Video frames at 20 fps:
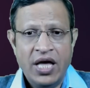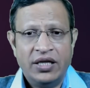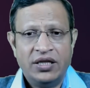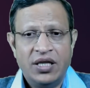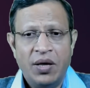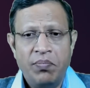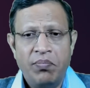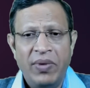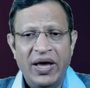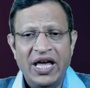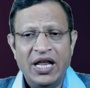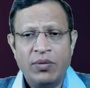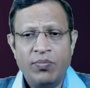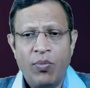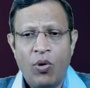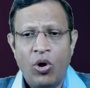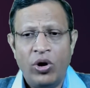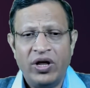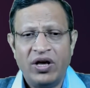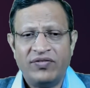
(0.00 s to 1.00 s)
The main
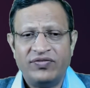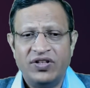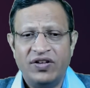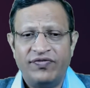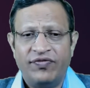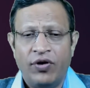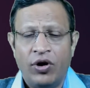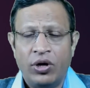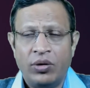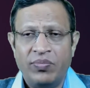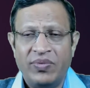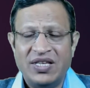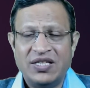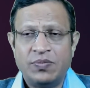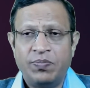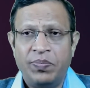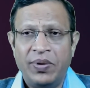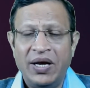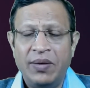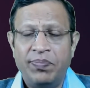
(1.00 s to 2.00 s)
body of the form is
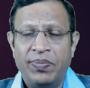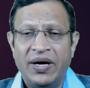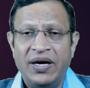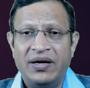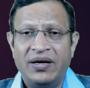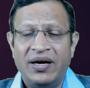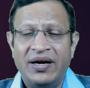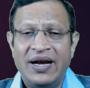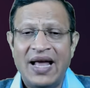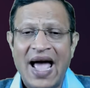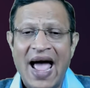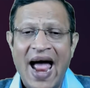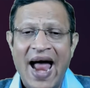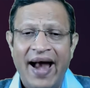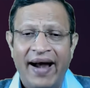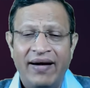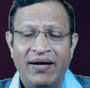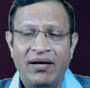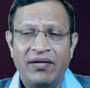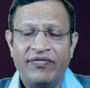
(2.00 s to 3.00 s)
pre-printed
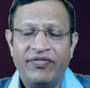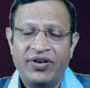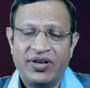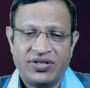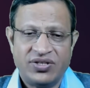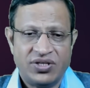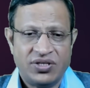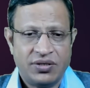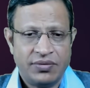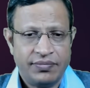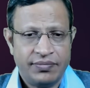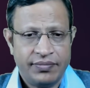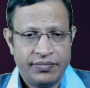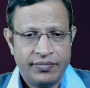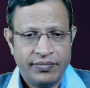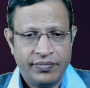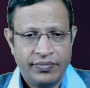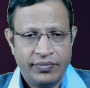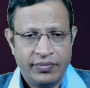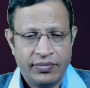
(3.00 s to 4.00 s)
and fixed.
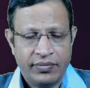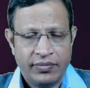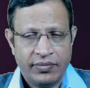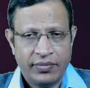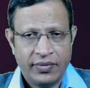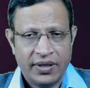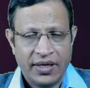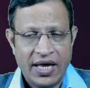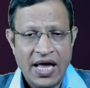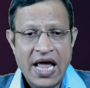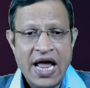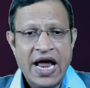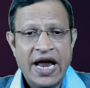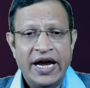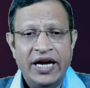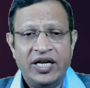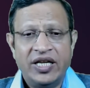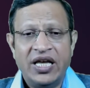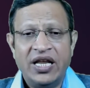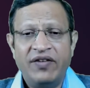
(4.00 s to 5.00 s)

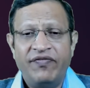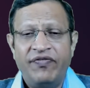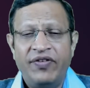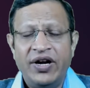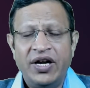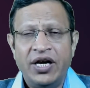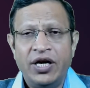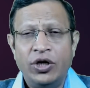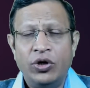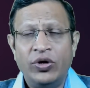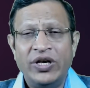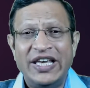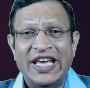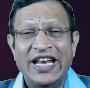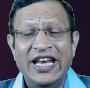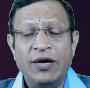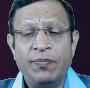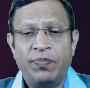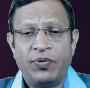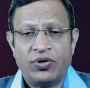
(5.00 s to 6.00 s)
It can fit into
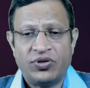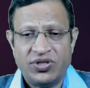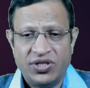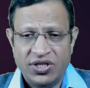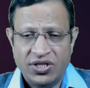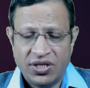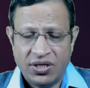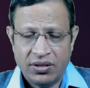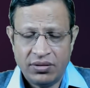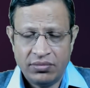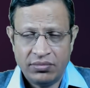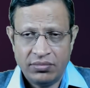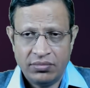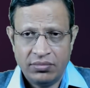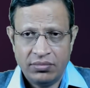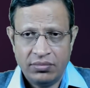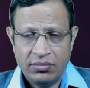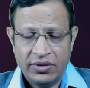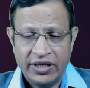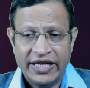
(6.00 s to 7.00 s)
any procedure,
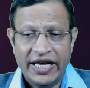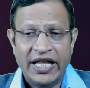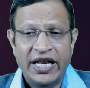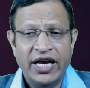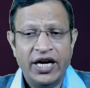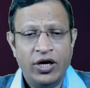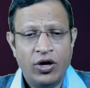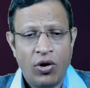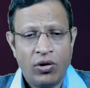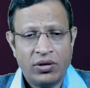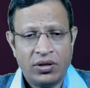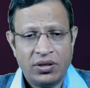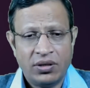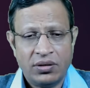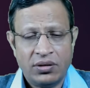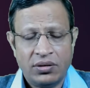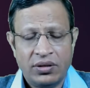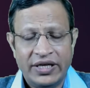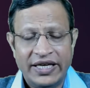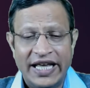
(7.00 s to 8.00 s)
any doctor,
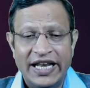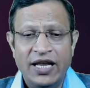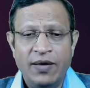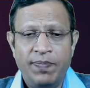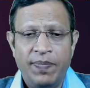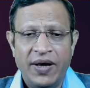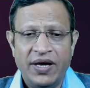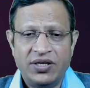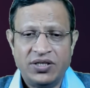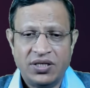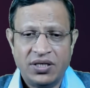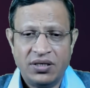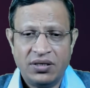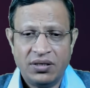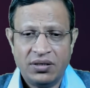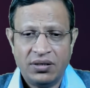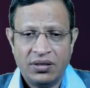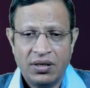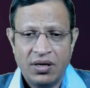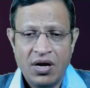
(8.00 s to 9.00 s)
any patient
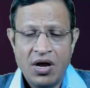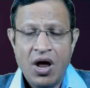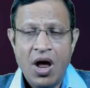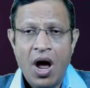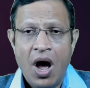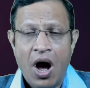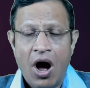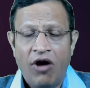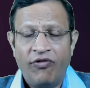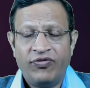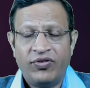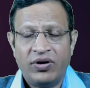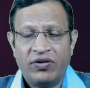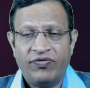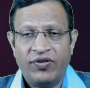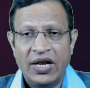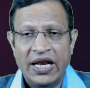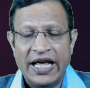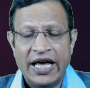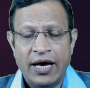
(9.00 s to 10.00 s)
after
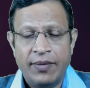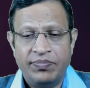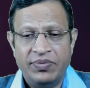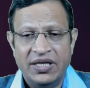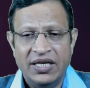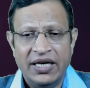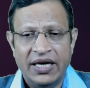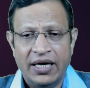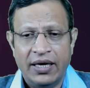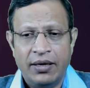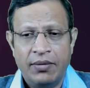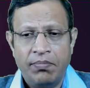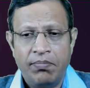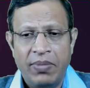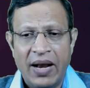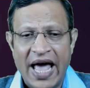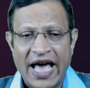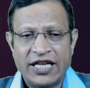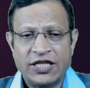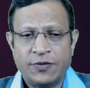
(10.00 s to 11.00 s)
filling up the
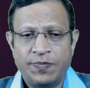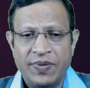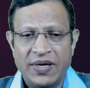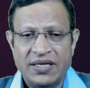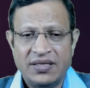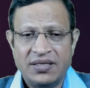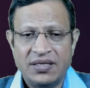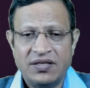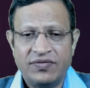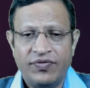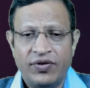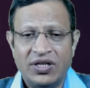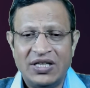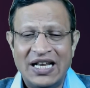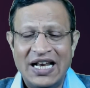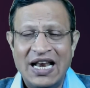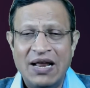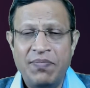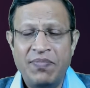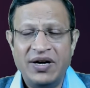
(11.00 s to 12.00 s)
blank spaces for the
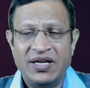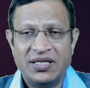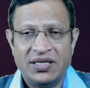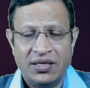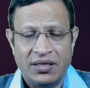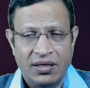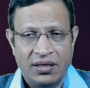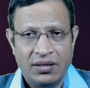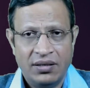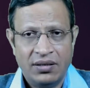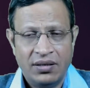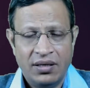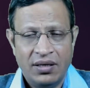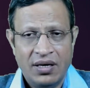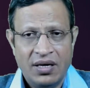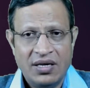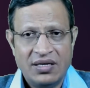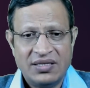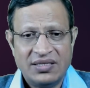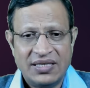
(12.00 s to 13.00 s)
limited
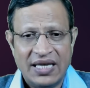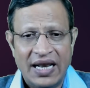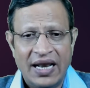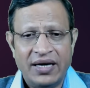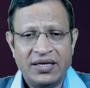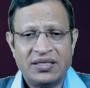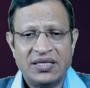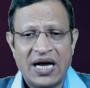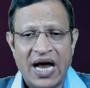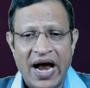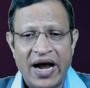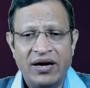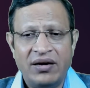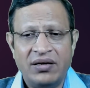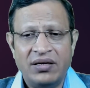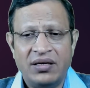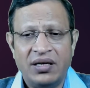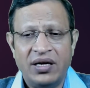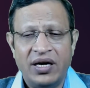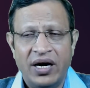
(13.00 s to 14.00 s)
select
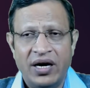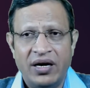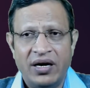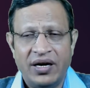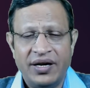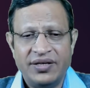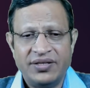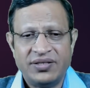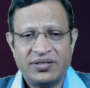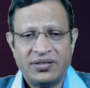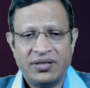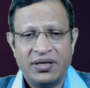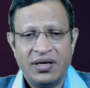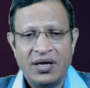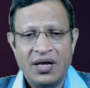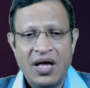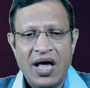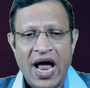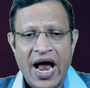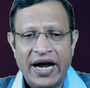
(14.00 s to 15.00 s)
handwritten entries
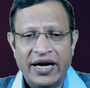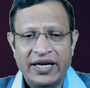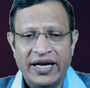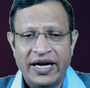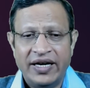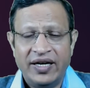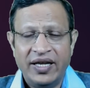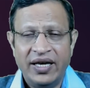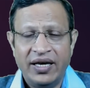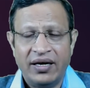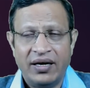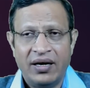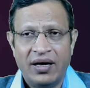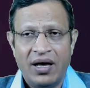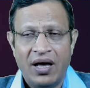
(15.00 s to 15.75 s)
and getting